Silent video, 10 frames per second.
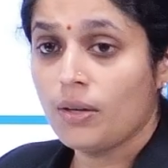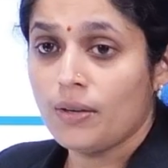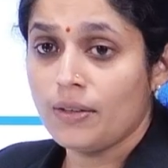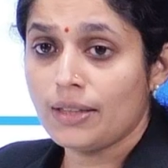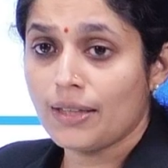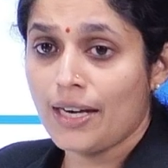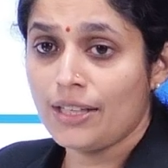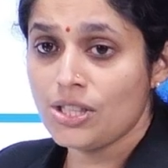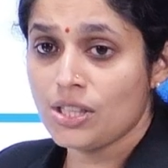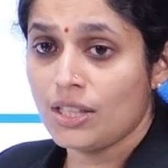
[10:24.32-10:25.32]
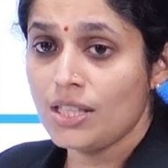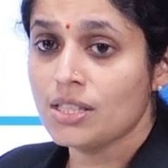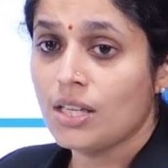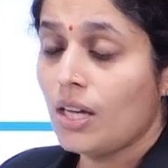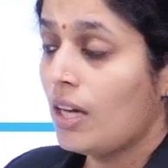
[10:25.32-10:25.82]
Here the condition is
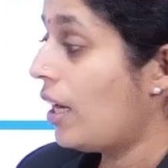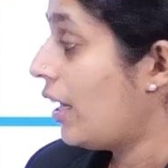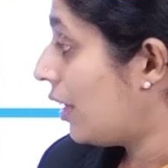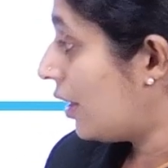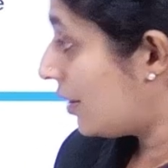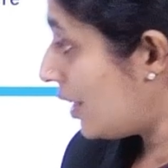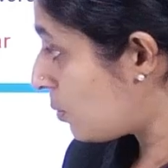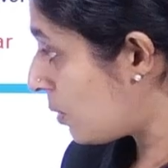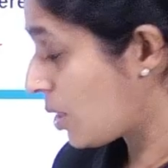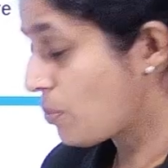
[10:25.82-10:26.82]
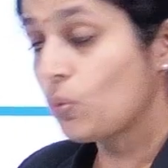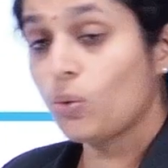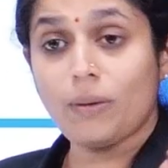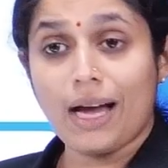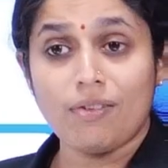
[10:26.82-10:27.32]
this presumption
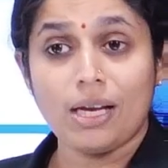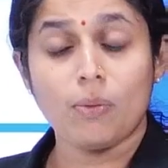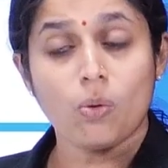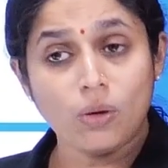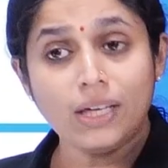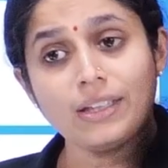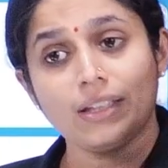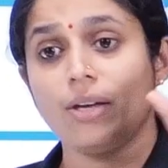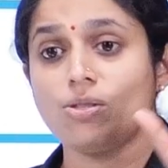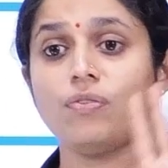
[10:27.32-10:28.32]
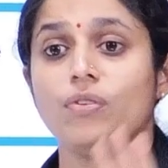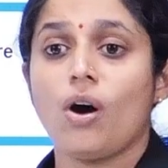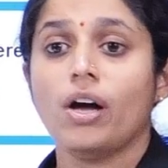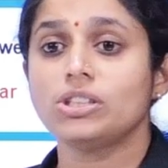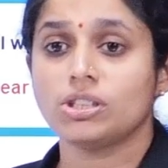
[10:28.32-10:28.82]
would be available only in the case of
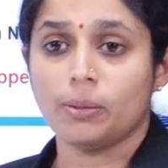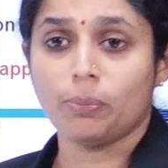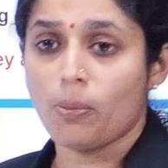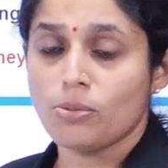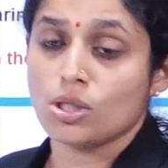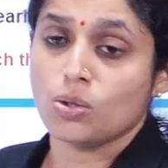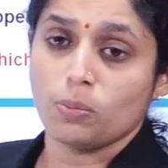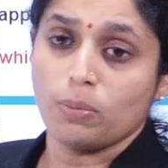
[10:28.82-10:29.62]
lost promissory note,